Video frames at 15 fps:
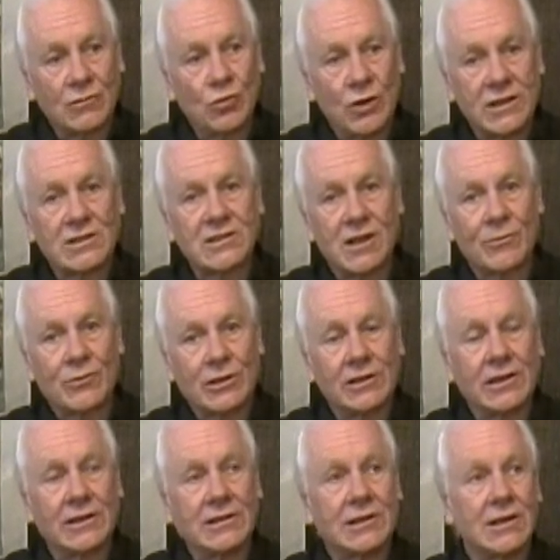went something
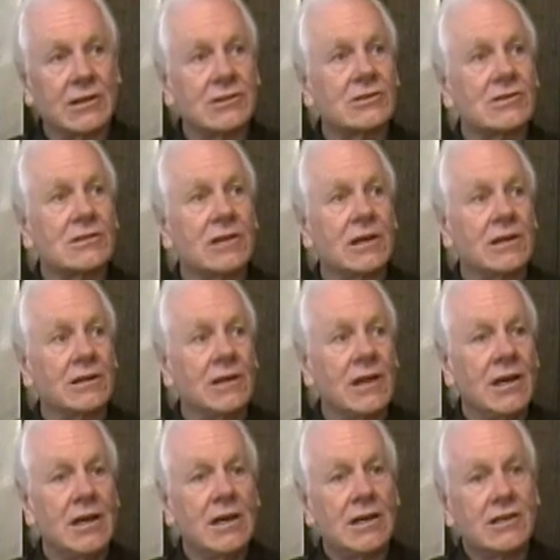like this, that
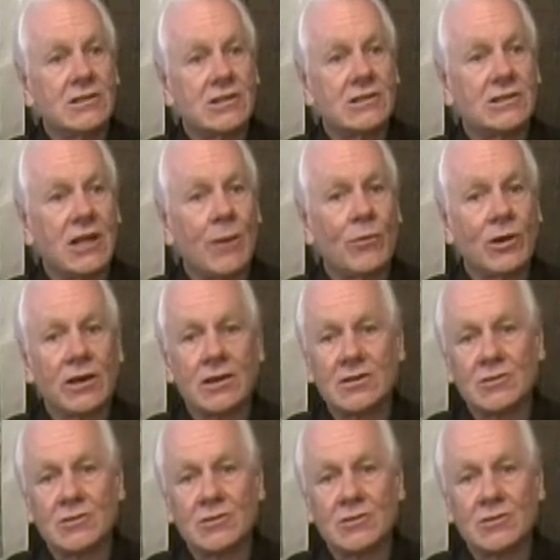systemic